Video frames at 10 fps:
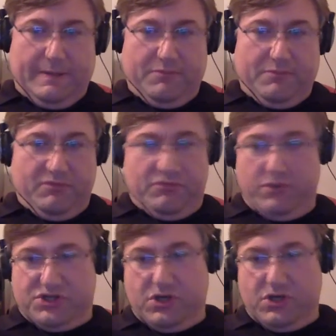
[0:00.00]
Before
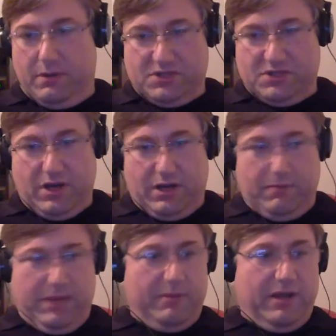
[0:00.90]
the show, I was talking to
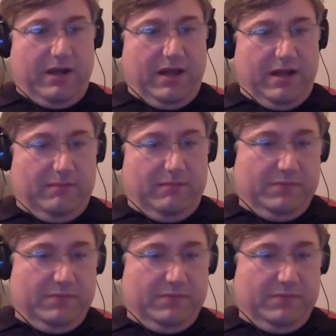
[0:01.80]
Matt about how I'm